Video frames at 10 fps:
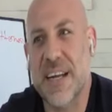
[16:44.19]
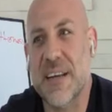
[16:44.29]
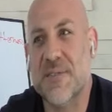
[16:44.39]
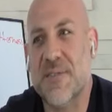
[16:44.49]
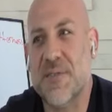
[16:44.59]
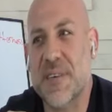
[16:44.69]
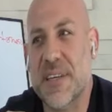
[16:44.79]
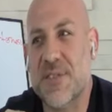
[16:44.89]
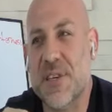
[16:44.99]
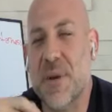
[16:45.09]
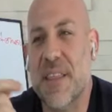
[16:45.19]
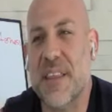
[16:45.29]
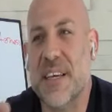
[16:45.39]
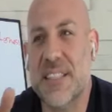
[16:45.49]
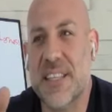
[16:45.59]
if somebody
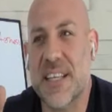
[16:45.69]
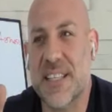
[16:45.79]
thinks that